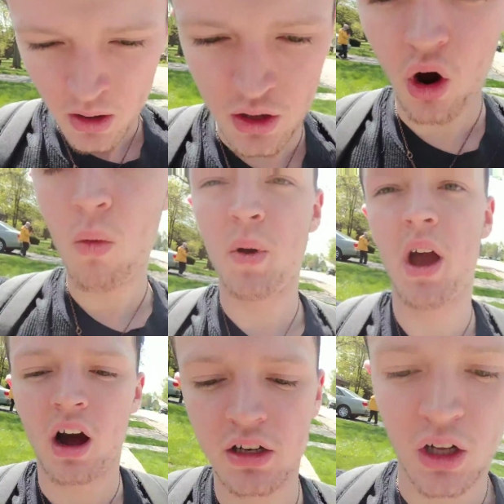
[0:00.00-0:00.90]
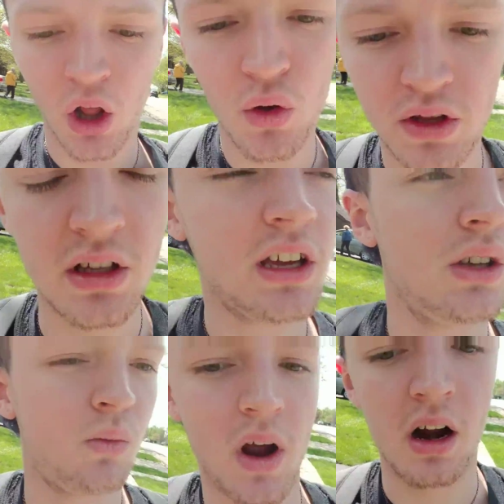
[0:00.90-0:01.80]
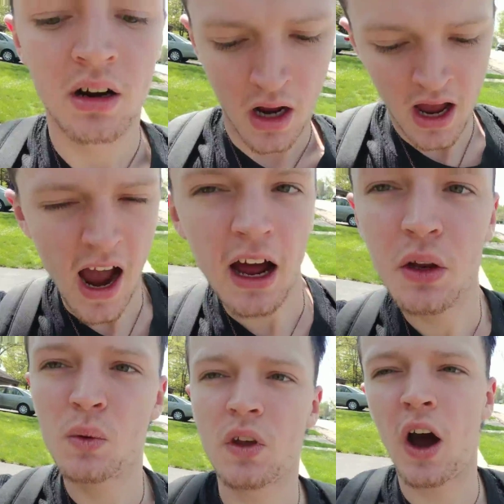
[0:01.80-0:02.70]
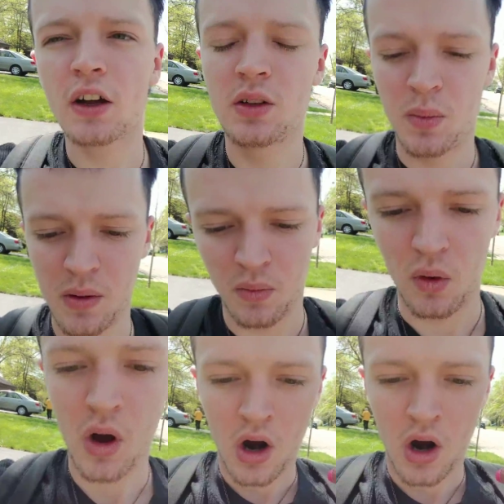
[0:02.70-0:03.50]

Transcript: go beyond clothing that you wear. How do you talk to people?